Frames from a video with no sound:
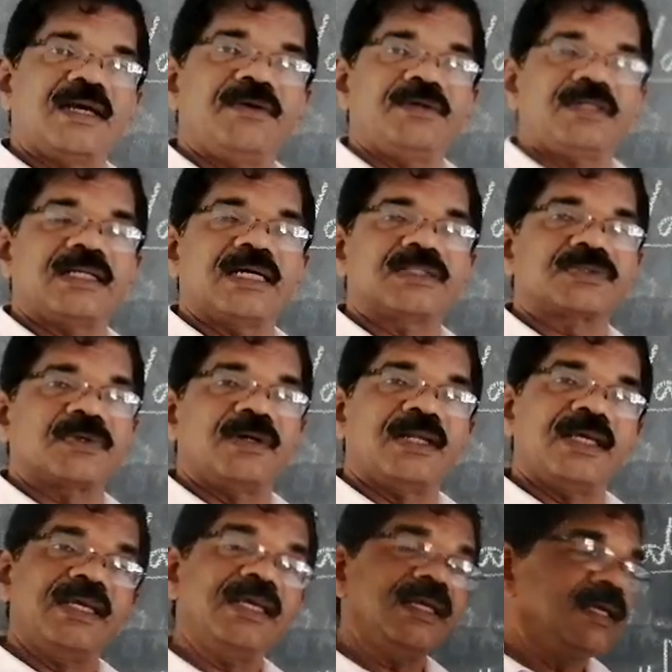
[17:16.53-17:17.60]
Now it has
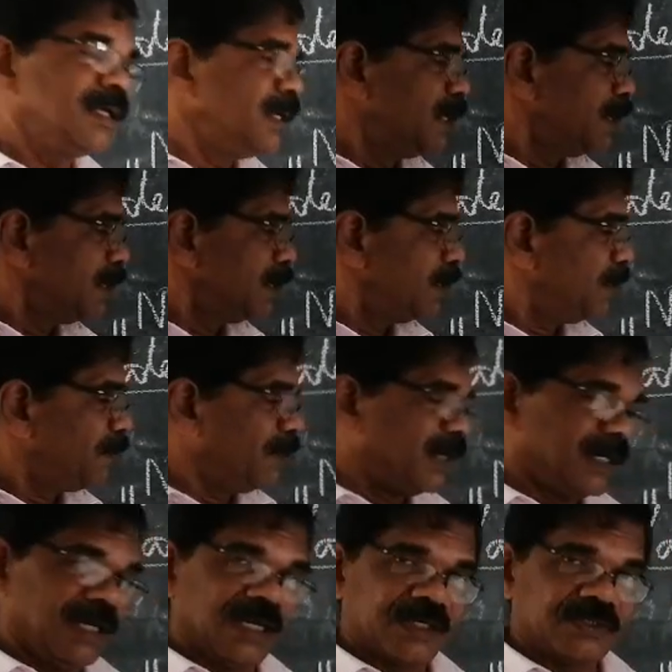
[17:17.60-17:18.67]
only
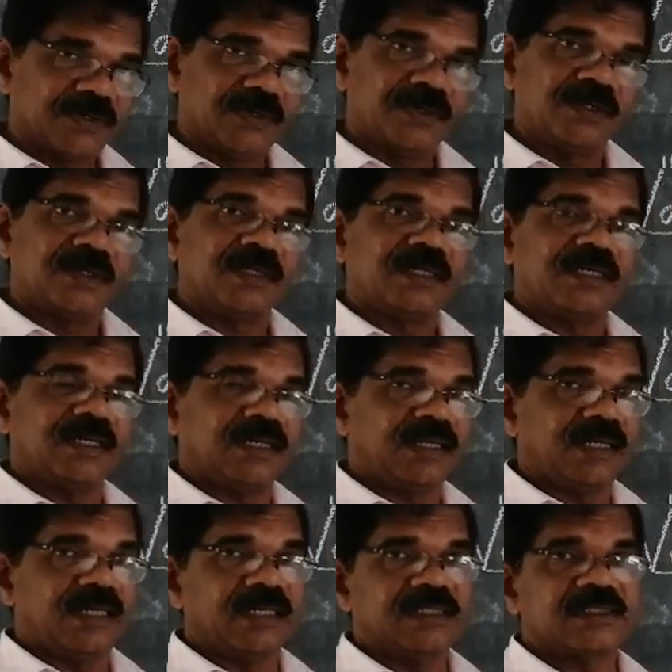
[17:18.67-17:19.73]
1 electron. It
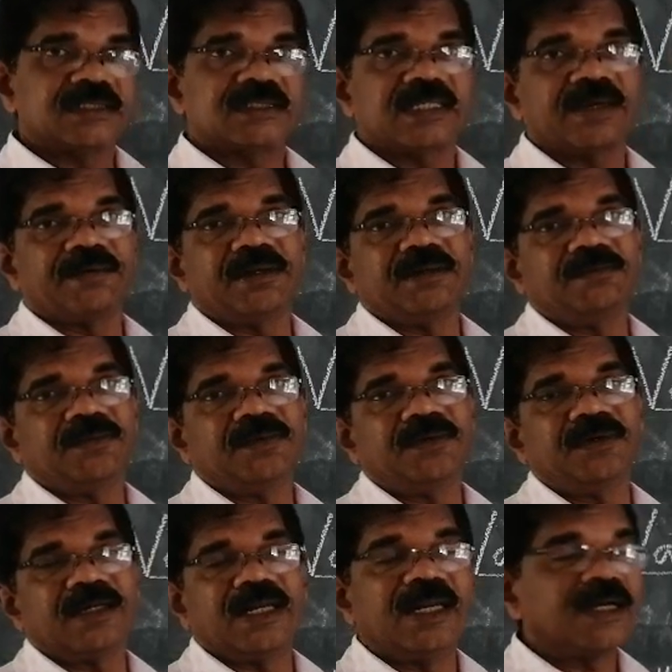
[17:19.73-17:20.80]
needs 7
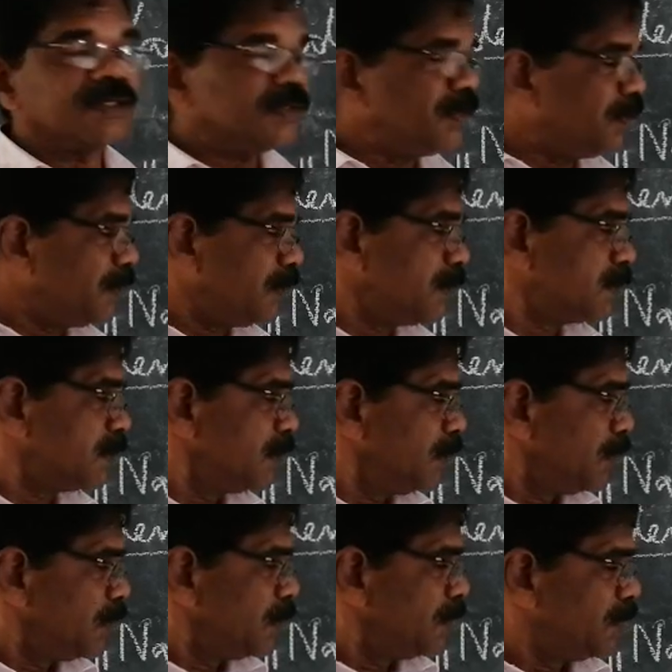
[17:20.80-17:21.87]
more electrons
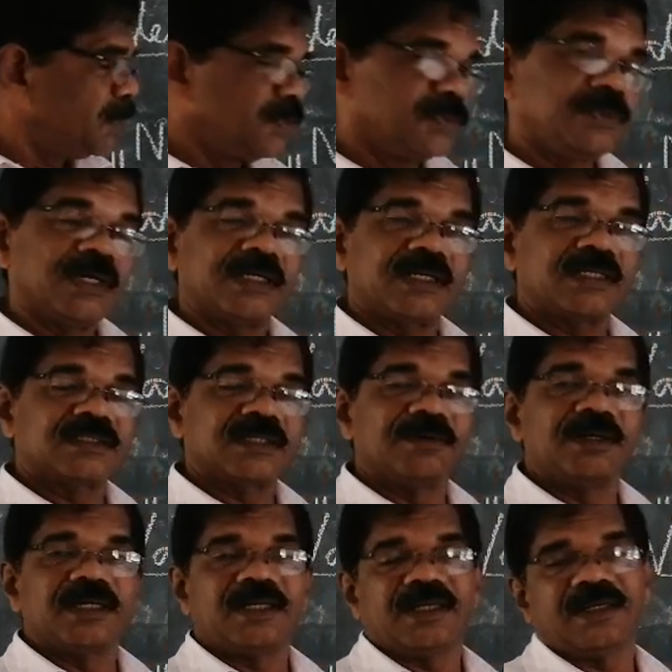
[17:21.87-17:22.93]
to attain
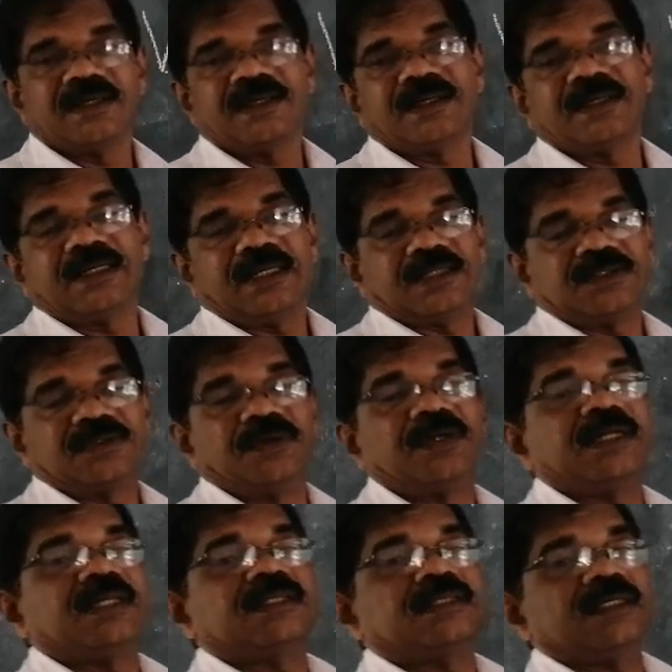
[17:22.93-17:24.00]
stability. It is
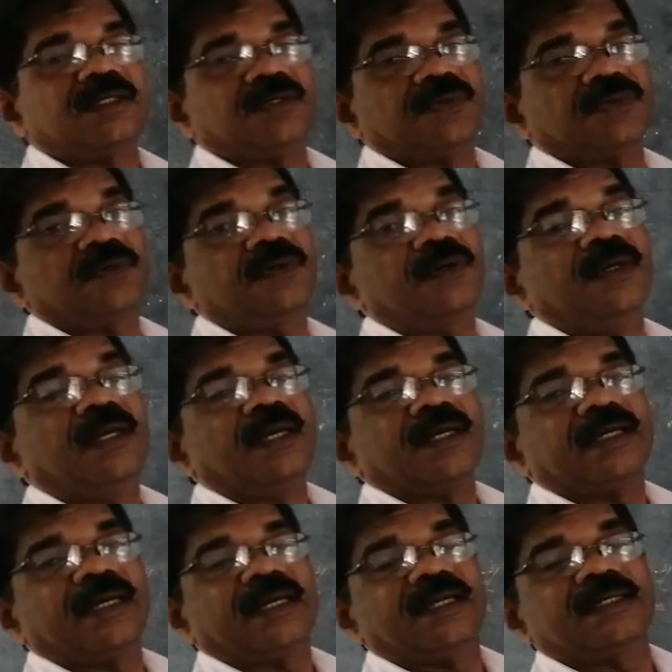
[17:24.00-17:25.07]
not easy
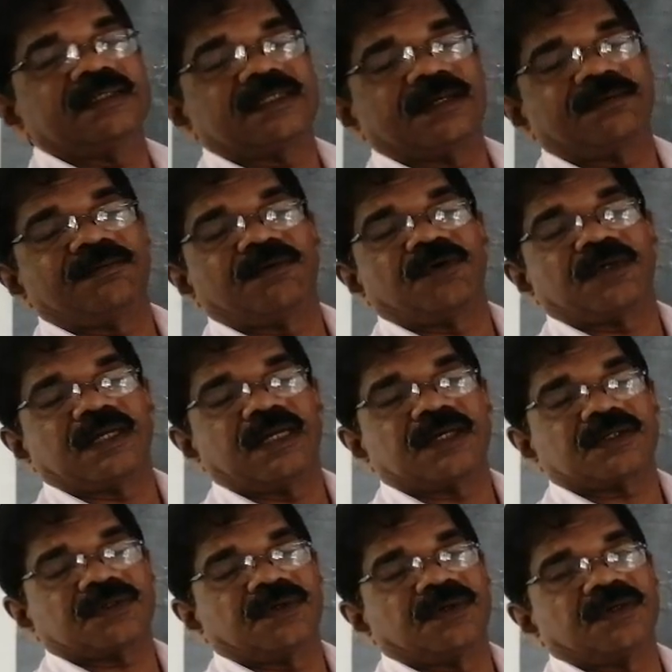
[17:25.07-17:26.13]
to gain 7 more
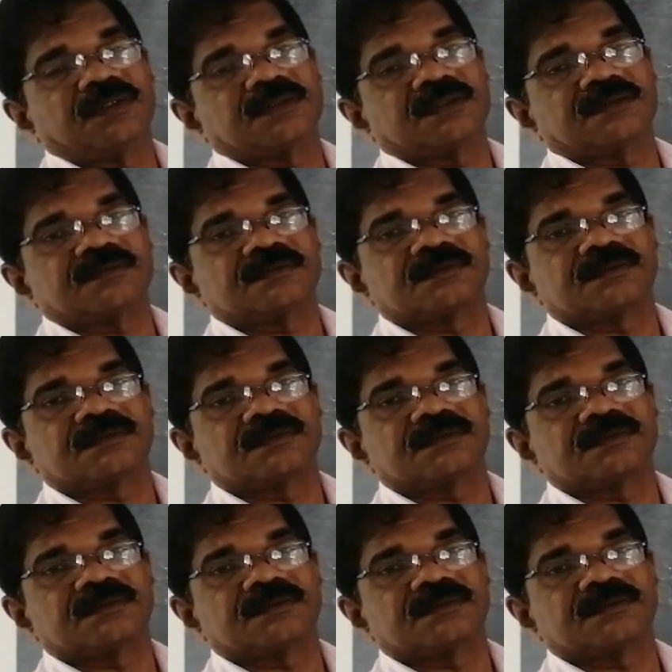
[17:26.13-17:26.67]
electrons.